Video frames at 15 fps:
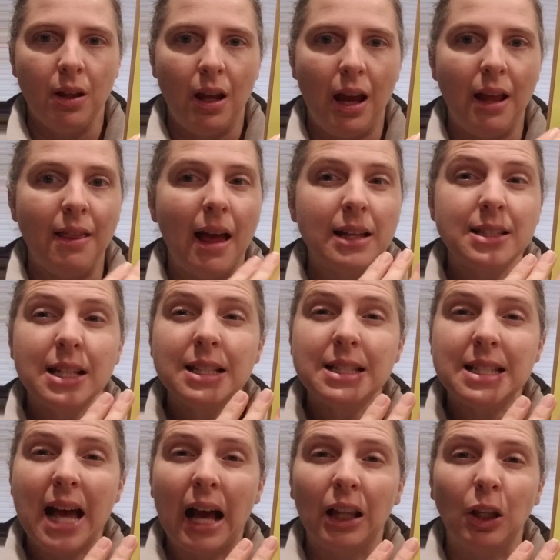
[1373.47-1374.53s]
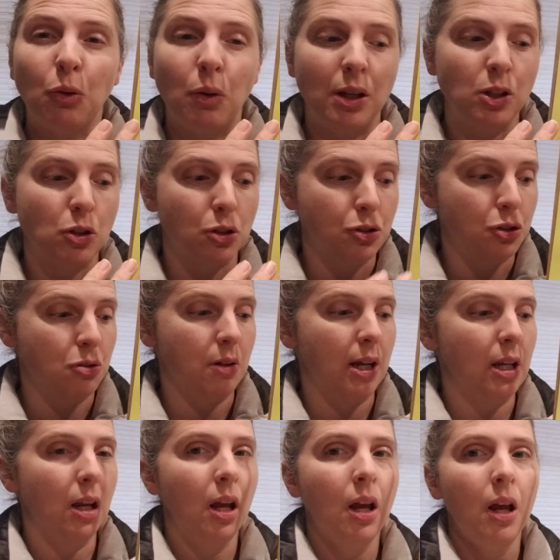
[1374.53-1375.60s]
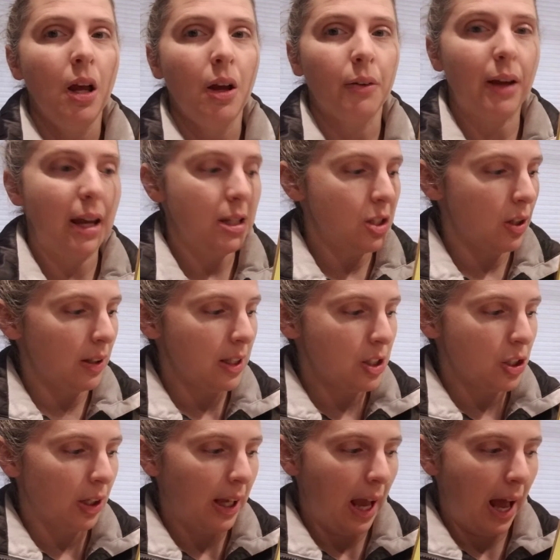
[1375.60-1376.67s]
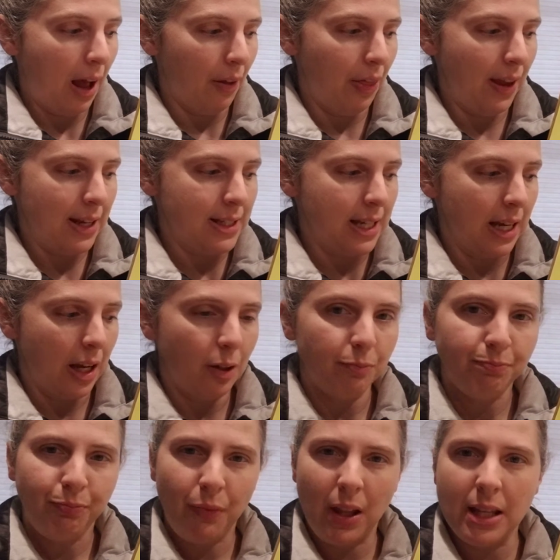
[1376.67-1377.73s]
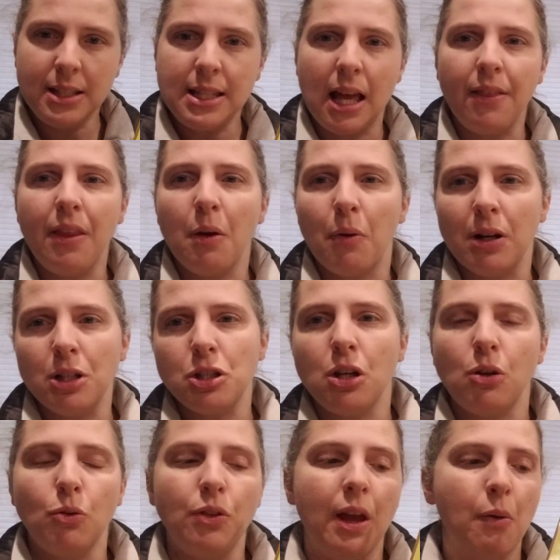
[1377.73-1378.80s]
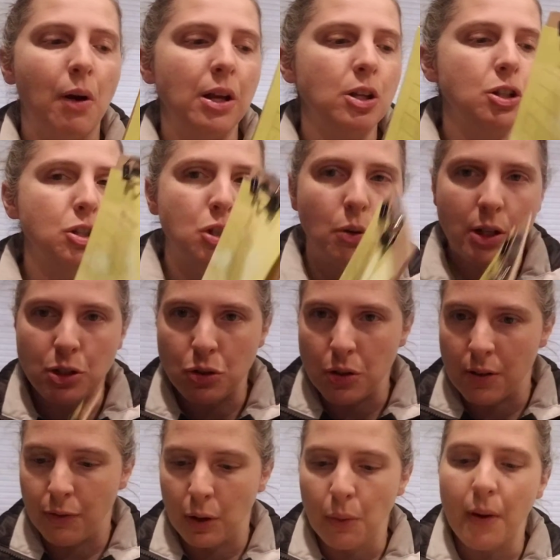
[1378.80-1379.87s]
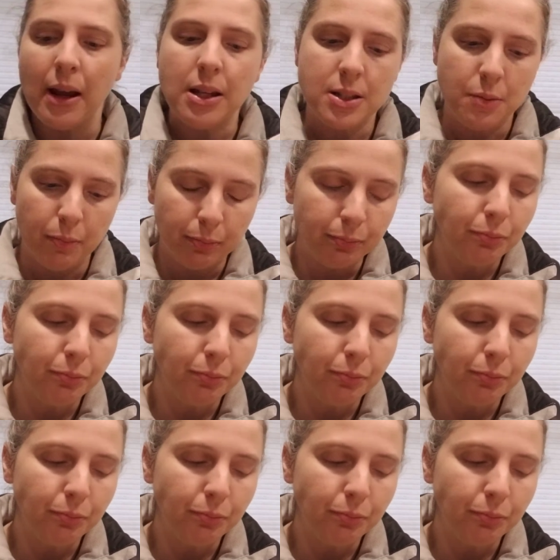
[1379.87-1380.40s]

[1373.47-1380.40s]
And that's exactly what you're doing. Okay, so let's look at how they did it. They said they want you to show it 2 different ways.